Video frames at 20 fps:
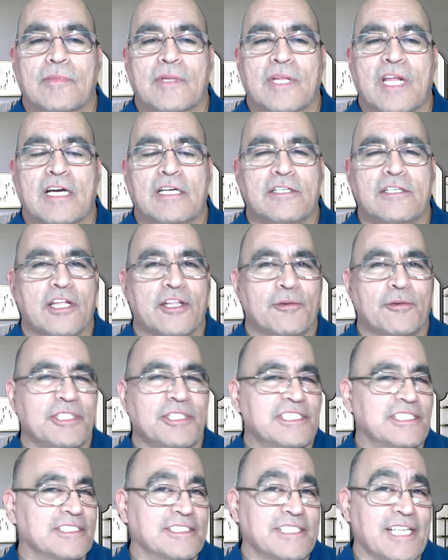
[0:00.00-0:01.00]
Another
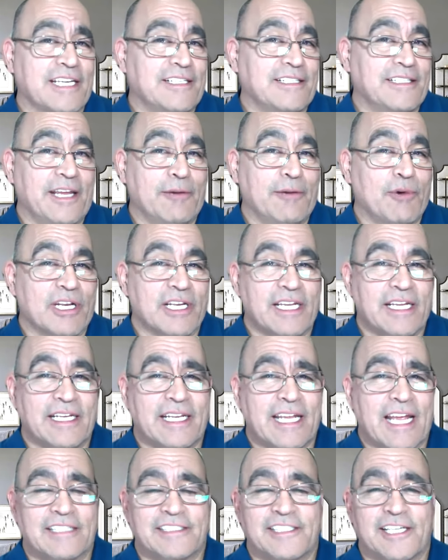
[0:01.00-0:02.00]
reason is like they want to get
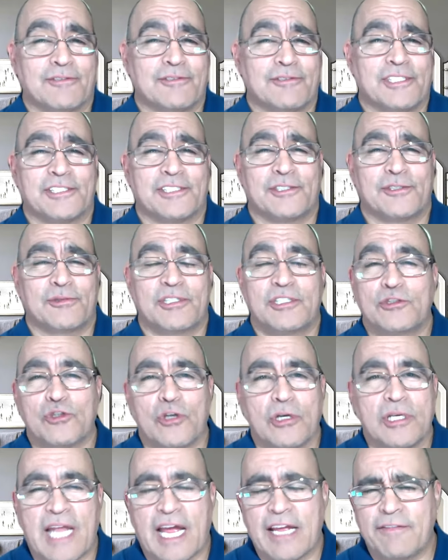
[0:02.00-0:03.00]
cash out just to
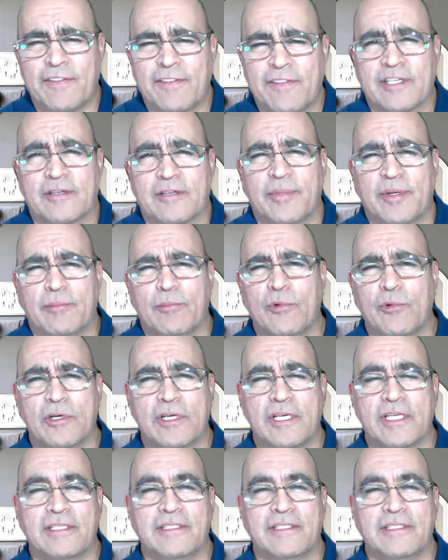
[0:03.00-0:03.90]
enjoy life a little bit more,